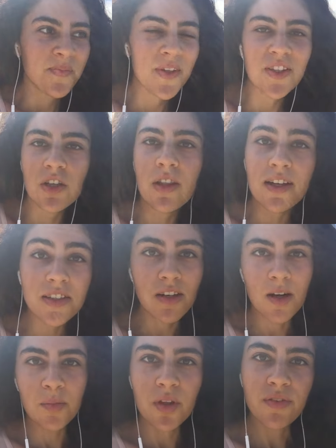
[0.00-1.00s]
It's a lesson
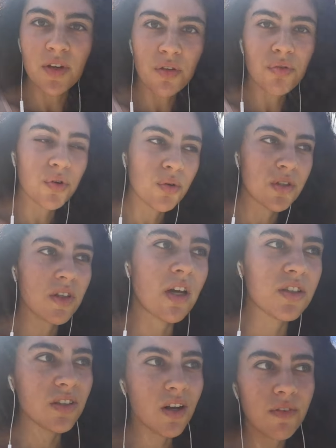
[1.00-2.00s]
I'm living through. It's a
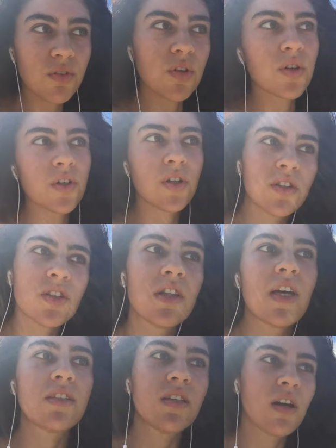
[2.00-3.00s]
lesson I've learned. It's a
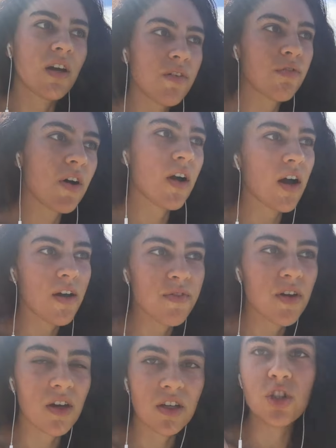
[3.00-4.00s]
lesson I've
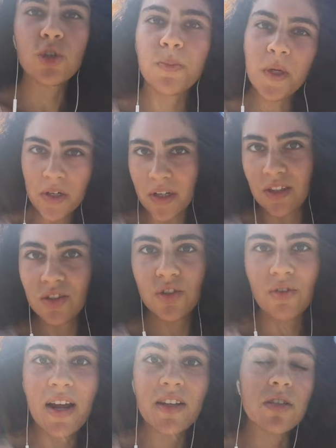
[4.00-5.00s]

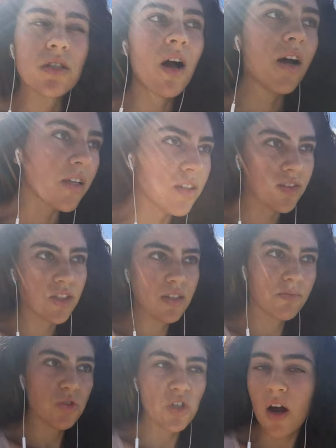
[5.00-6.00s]
experienced, right? It's not easy.
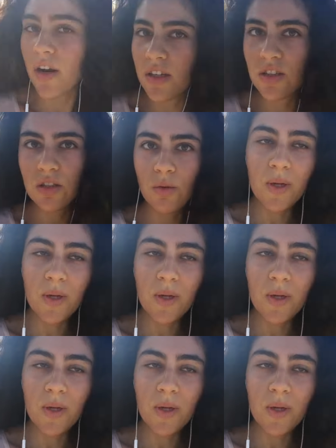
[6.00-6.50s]
It's not easy.